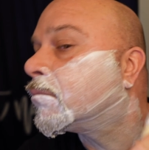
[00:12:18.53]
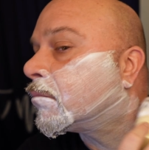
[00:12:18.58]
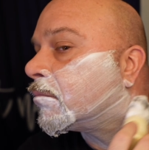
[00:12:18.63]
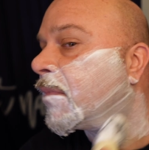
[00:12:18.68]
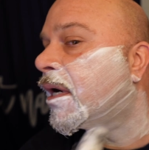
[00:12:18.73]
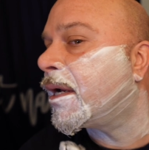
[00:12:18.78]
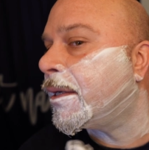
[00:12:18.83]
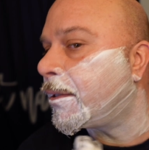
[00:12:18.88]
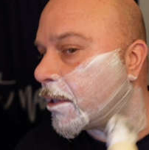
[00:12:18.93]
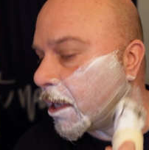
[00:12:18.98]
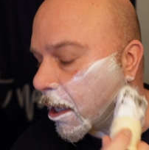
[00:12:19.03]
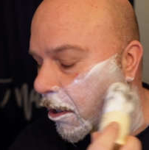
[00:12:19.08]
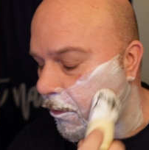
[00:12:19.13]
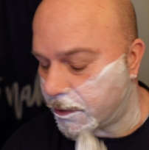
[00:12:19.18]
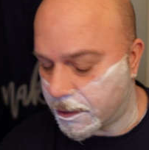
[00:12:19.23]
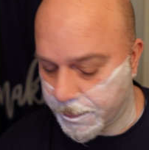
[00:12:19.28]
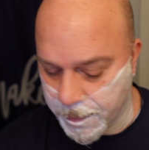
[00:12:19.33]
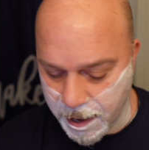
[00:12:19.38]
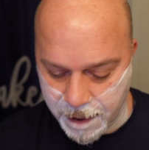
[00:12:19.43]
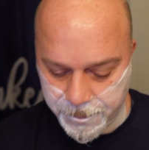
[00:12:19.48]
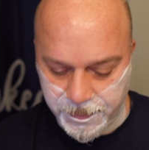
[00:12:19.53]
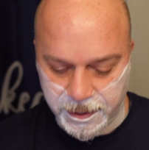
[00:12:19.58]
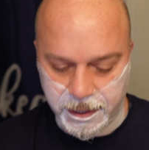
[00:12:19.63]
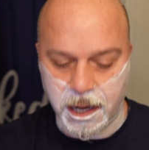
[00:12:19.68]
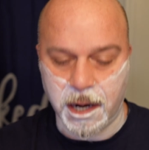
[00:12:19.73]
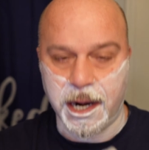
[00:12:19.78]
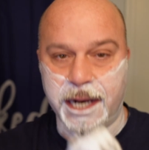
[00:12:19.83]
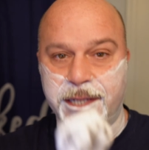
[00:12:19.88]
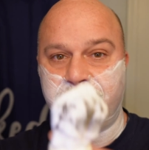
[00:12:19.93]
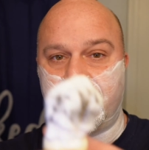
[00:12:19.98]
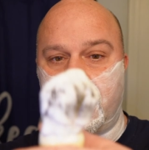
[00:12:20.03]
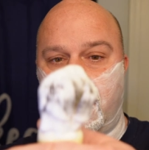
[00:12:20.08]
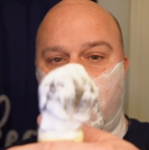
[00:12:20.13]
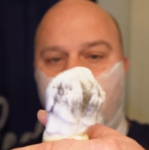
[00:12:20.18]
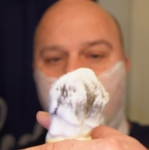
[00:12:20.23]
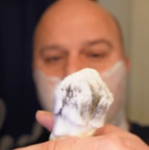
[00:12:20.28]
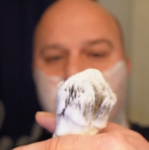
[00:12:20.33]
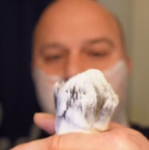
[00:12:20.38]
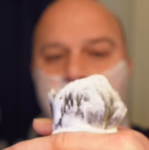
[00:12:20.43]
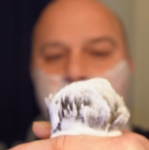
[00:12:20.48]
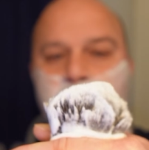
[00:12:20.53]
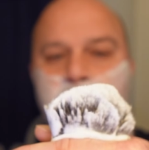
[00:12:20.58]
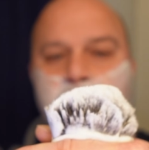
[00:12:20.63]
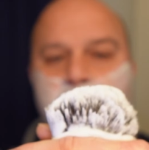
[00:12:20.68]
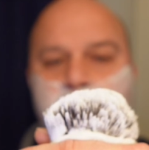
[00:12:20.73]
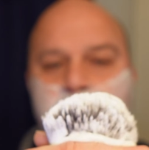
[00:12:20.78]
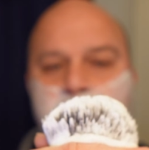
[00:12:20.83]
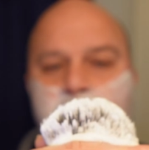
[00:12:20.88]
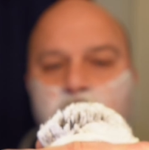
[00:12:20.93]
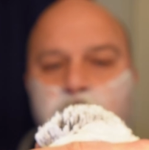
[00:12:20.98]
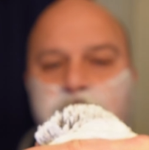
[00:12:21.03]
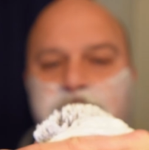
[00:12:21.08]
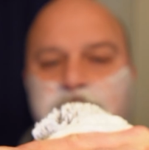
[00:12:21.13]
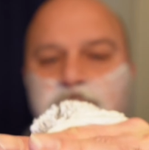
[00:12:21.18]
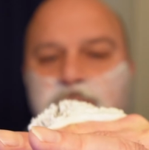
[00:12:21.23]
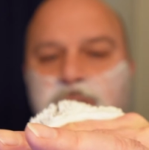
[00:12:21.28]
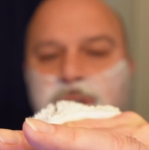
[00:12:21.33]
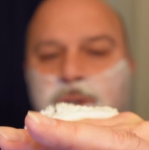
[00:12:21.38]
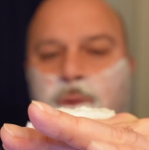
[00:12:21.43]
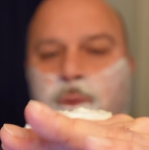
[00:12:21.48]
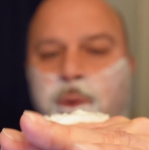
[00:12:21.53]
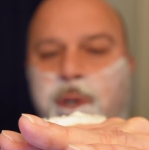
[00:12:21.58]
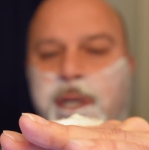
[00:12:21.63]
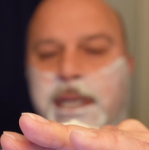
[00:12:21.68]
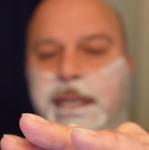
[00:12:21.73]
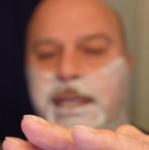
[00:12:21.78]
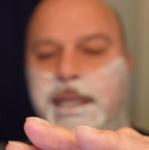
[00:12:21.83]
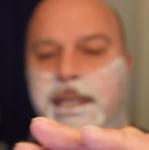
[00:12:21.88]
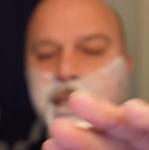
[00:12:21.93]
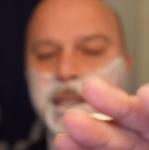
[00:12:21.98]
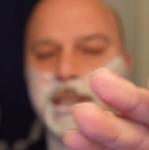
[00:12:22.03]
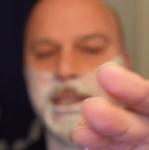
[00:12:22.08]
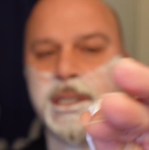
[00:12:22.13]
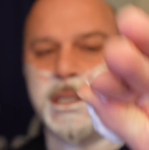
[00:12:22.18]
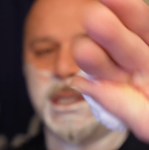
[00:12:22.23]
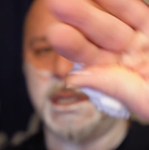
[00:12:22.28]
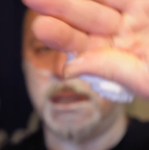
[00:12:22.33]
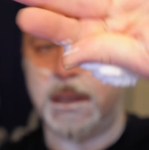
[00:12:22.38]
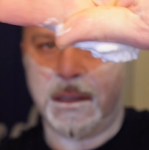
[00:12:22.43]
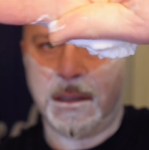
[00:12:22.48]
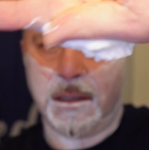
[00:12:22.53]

But no, it's popping. All right, so I always squeeze